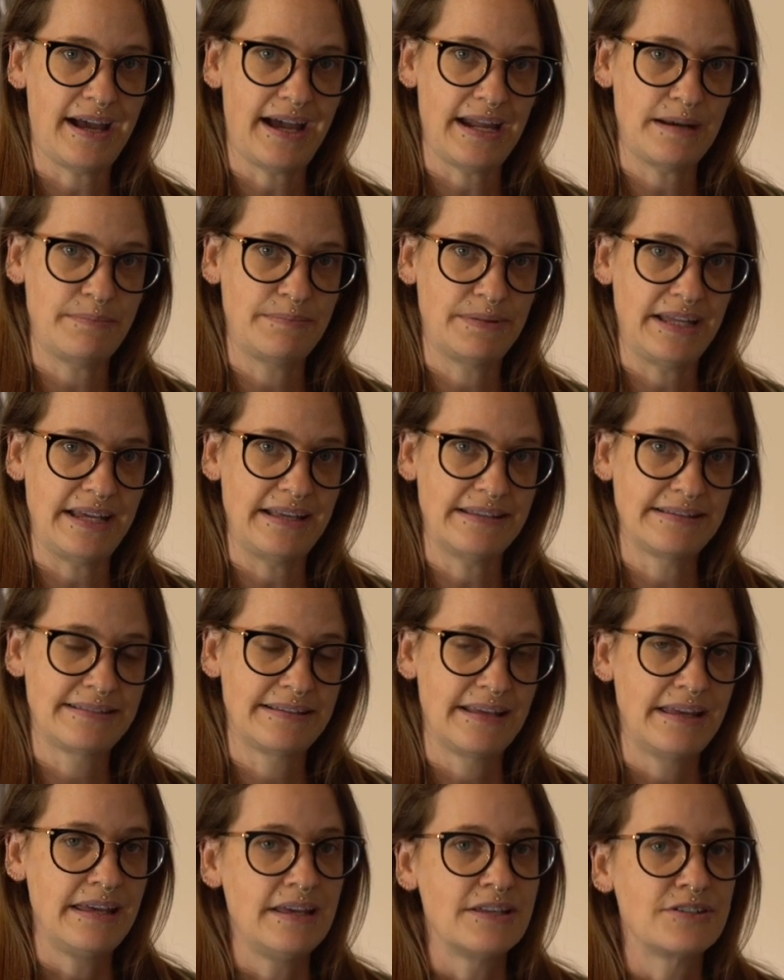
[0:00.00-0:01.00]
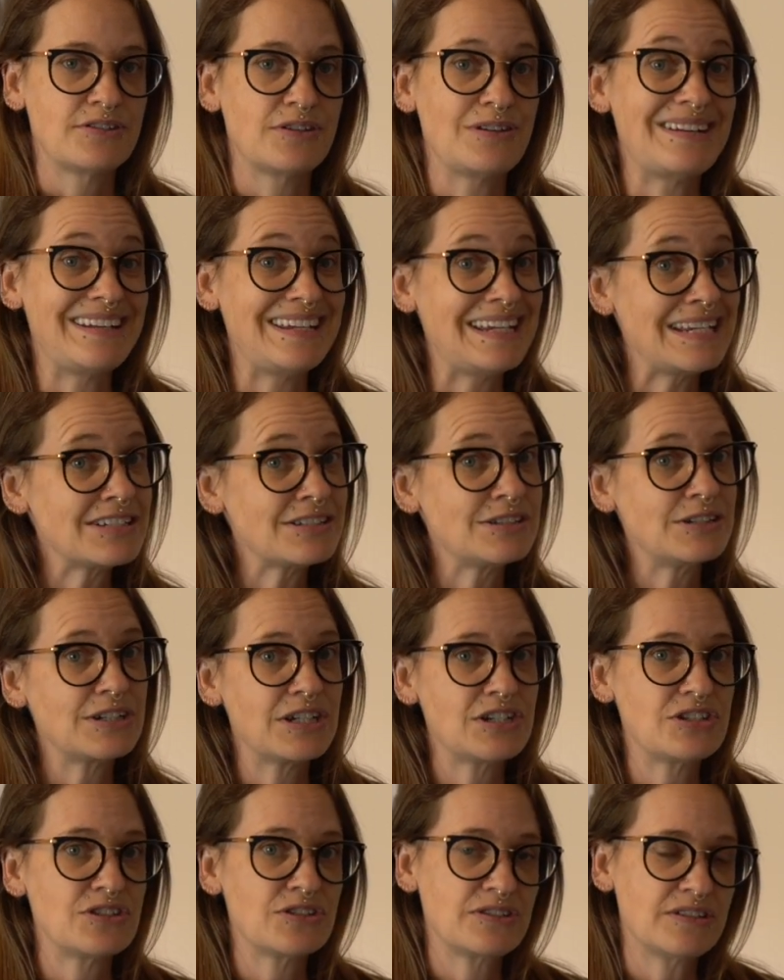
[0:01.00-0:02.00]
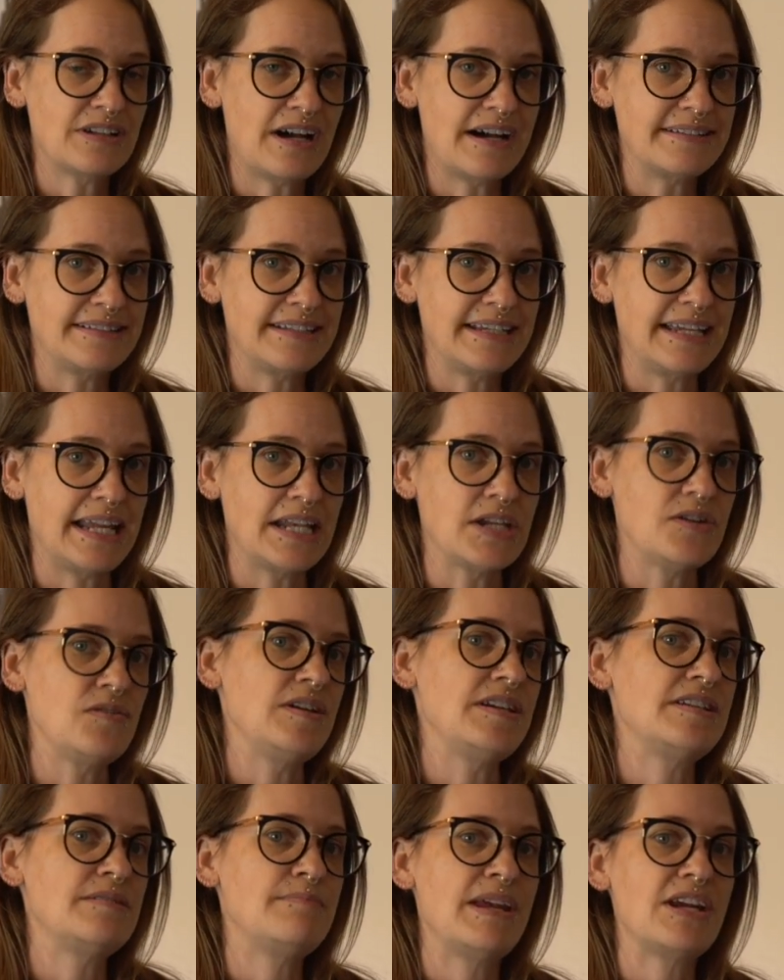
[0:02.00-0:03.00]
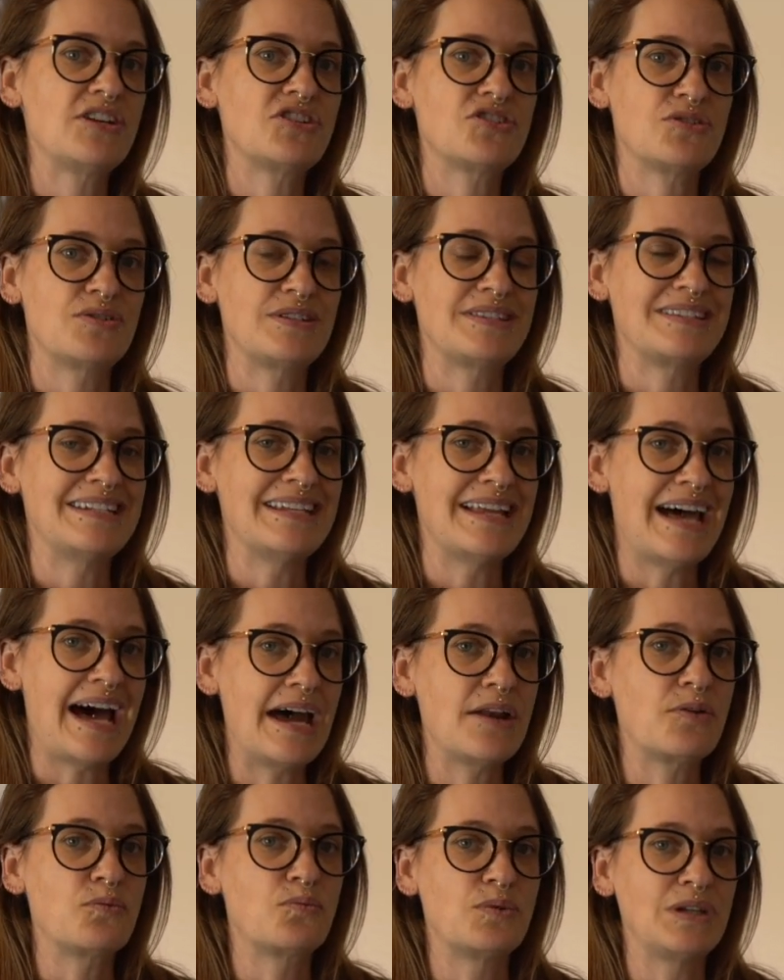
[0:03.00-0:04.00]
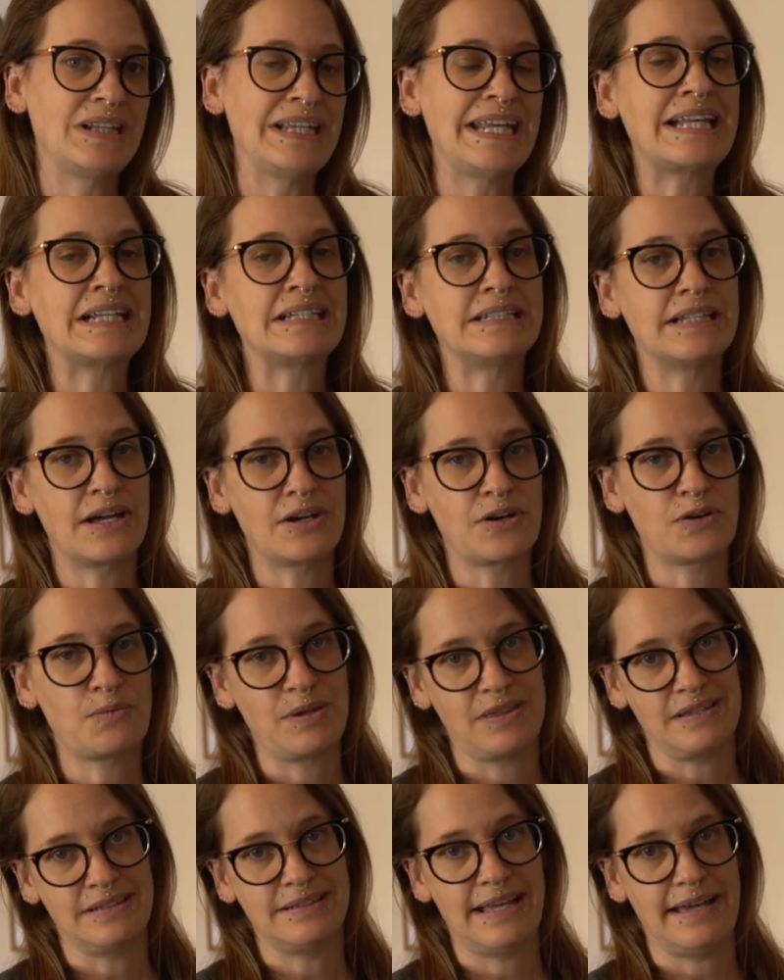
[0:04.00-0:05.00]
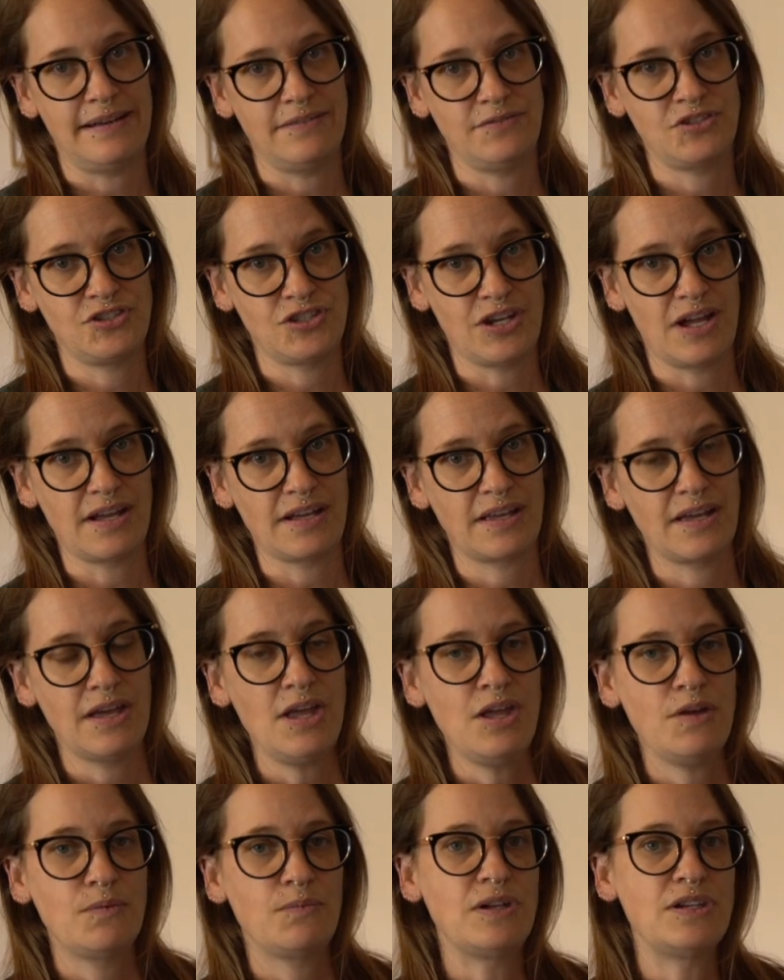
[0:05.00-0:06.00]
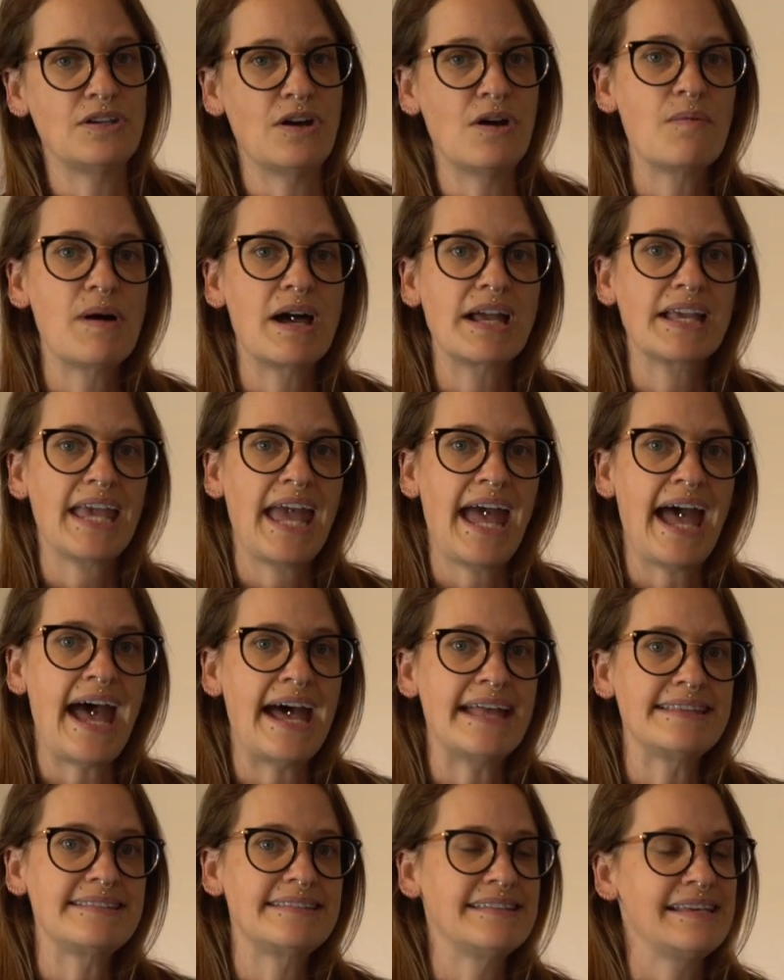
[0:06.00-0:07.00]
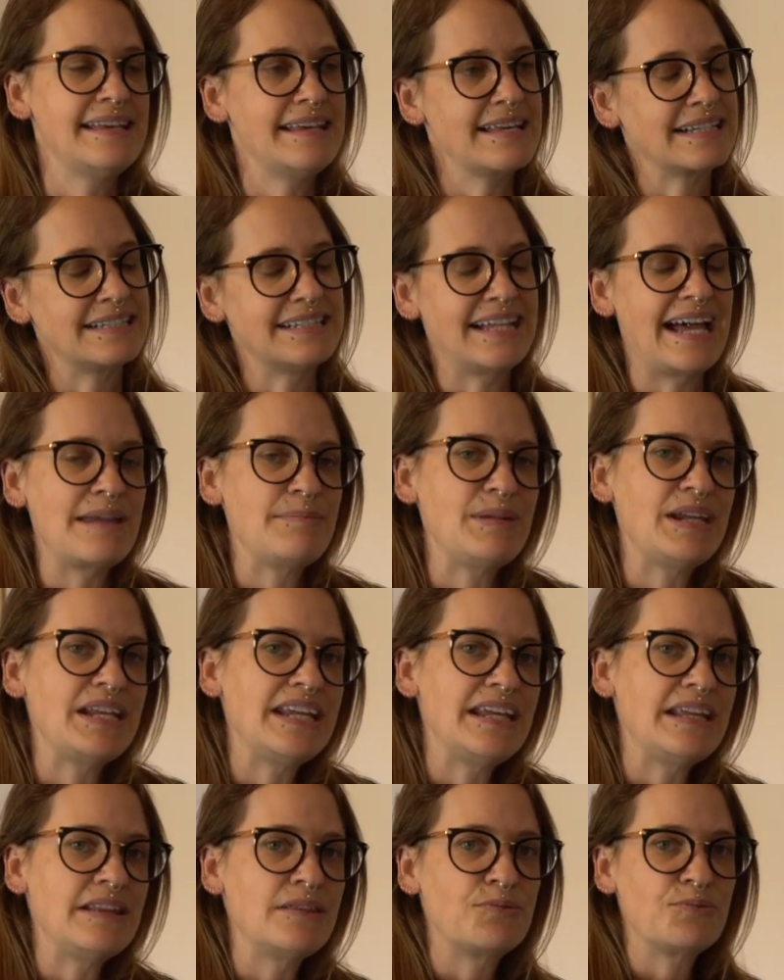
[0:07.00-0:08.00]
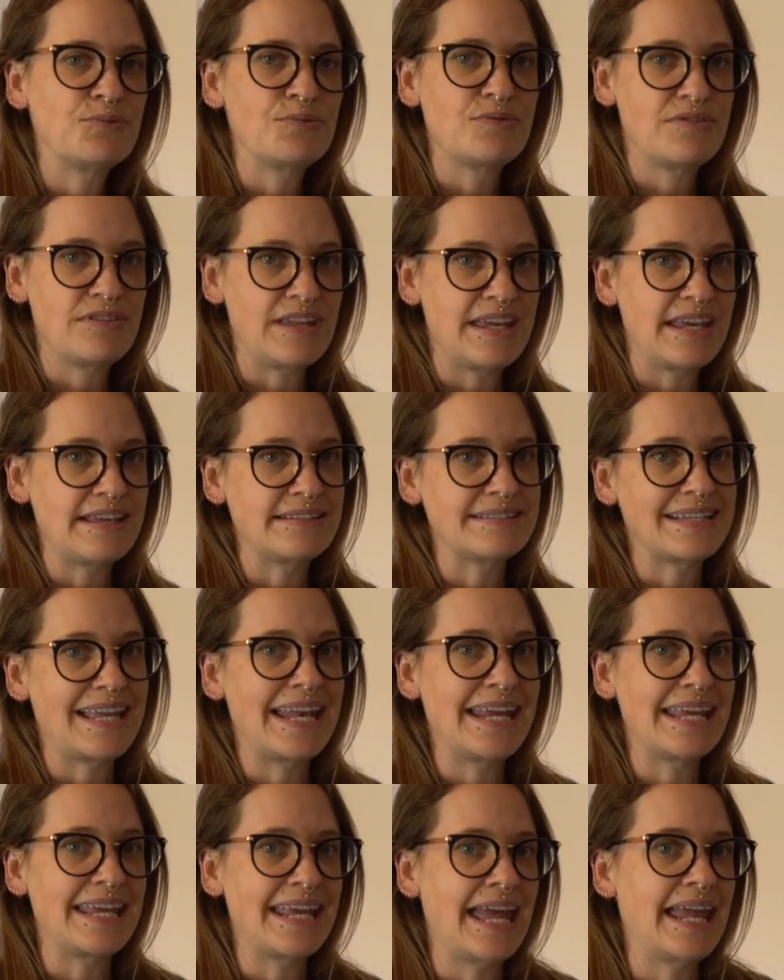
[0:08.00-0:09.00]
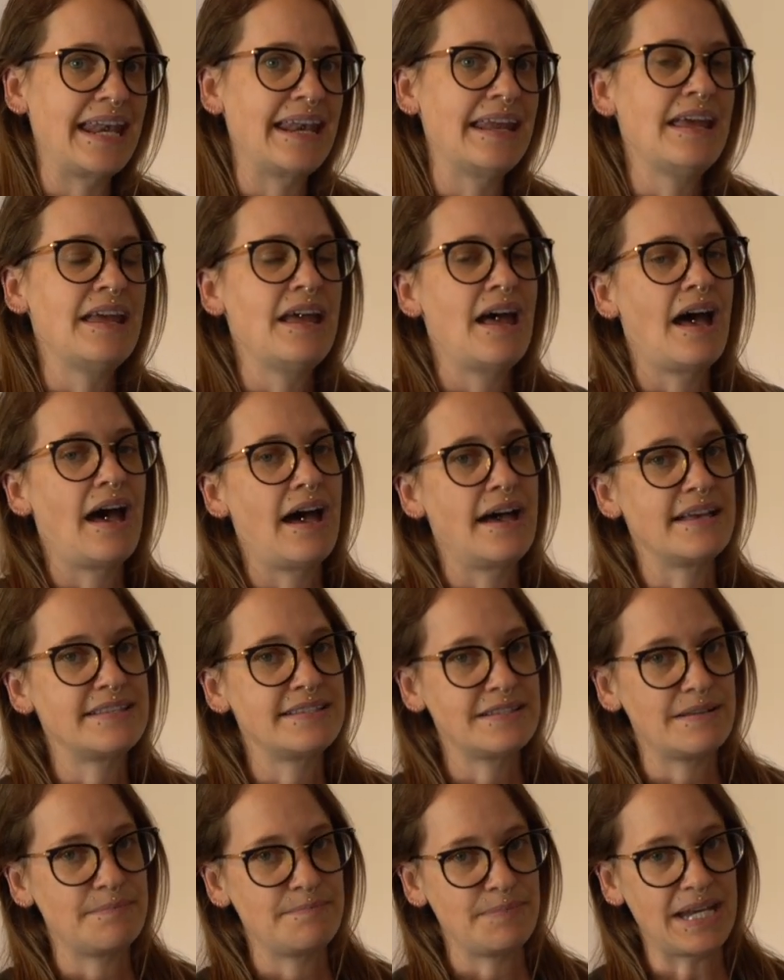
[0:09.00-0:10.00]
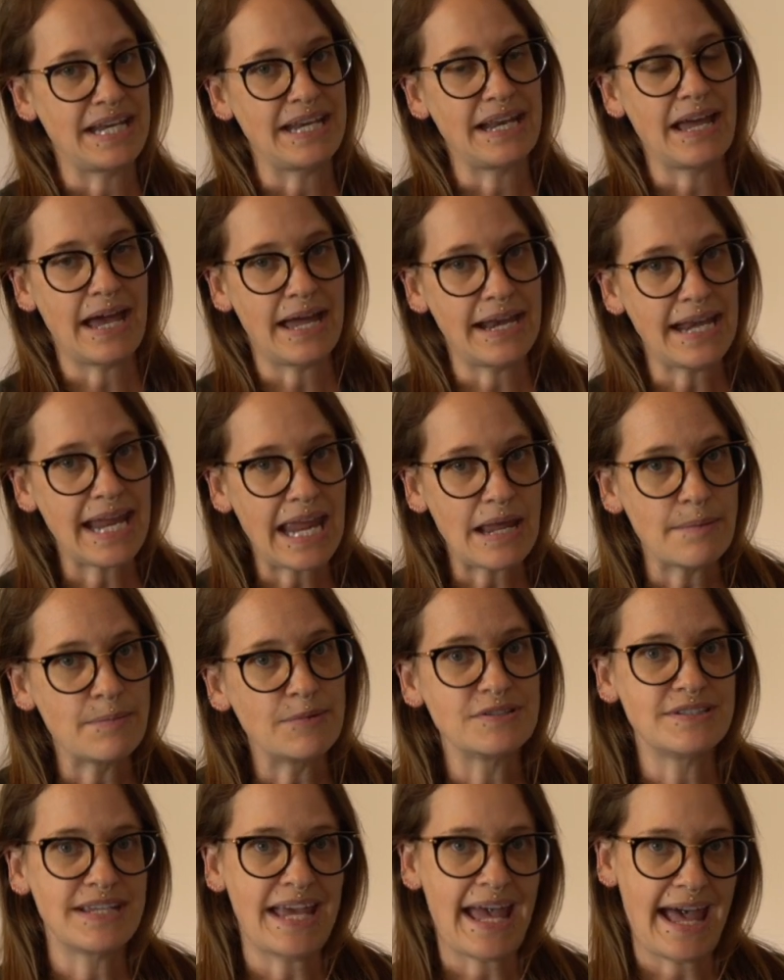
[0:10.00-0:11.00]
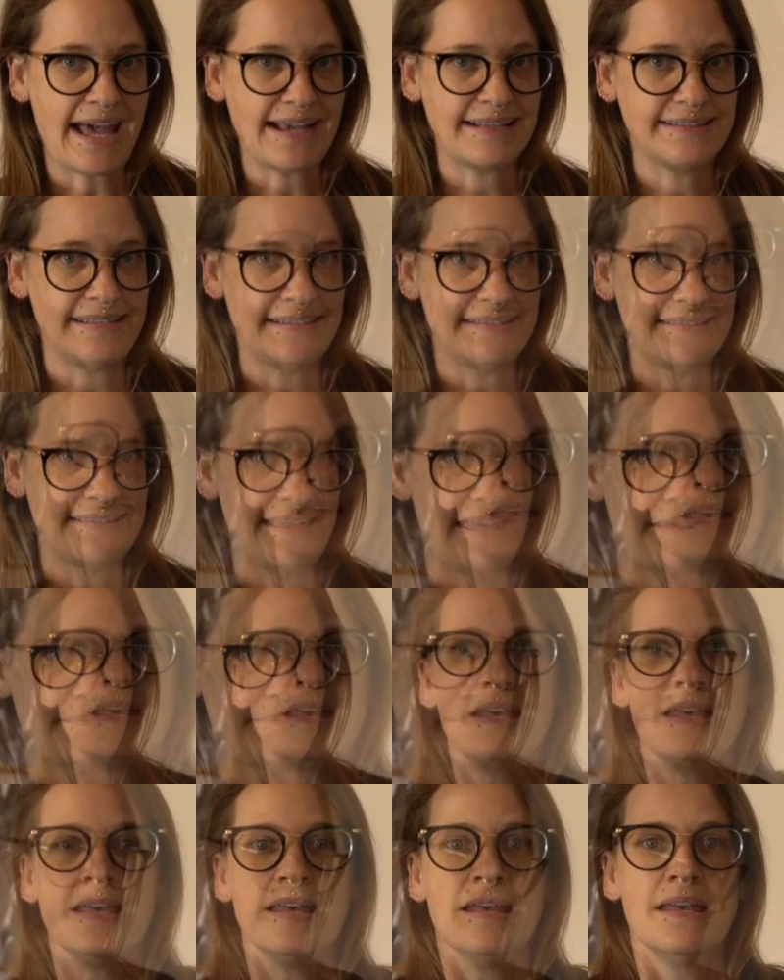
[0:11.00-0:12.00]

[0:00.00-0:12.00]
hide place. So you need to look at your closet, and you need to make sure it's not really cluttered with a lot of junk. We don't want cats climbing in through things, and again, us being unable to access them.